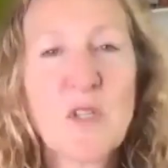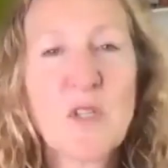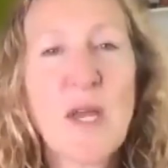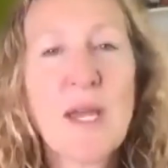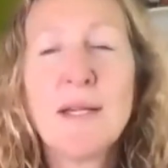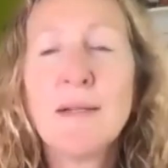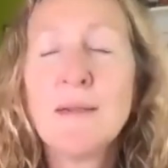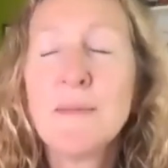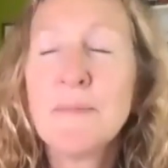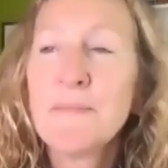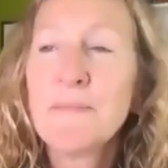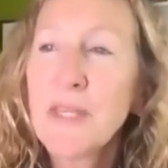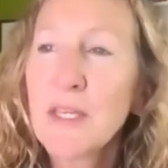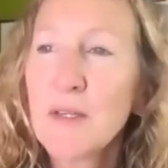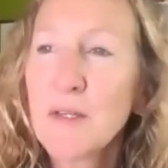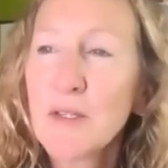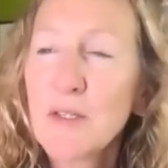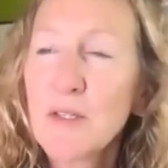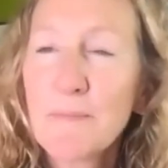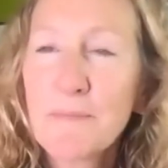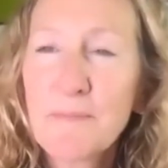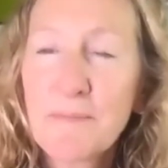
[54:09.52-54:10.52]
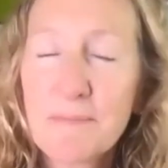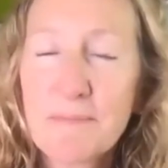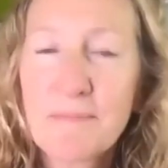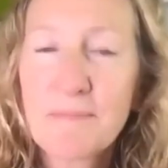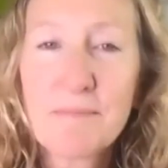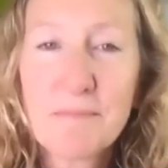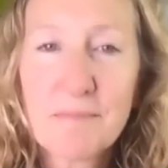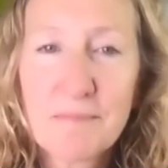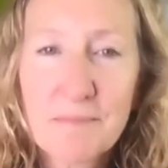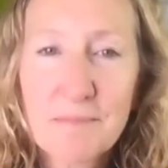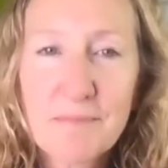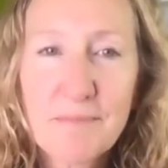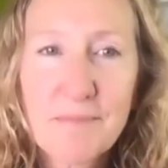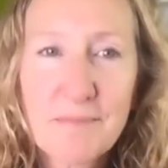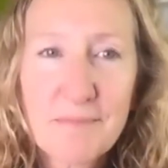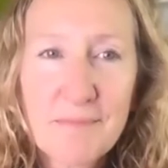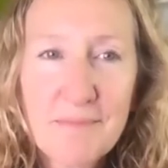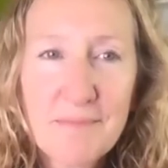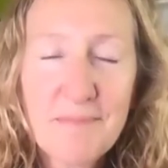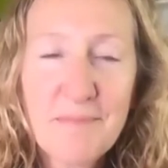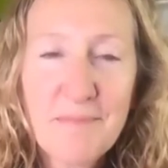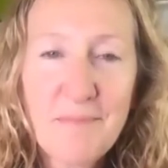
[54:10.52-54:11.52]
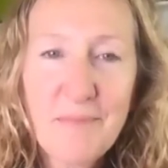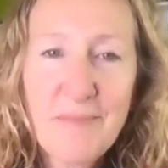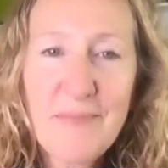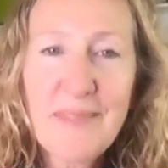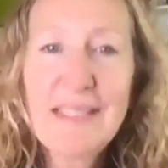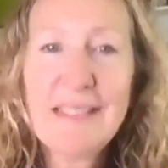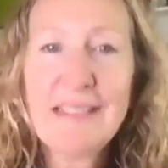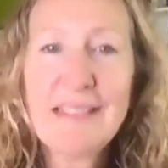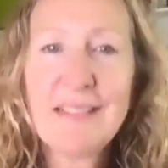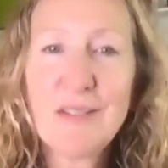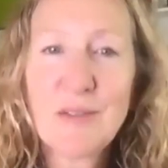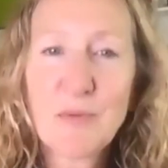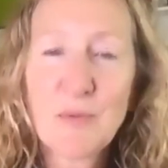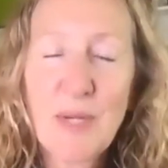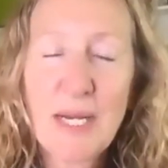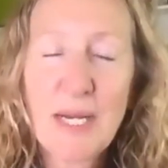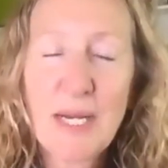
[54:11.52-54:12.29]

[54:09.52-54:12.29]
Yeah, like we don't know everything, and then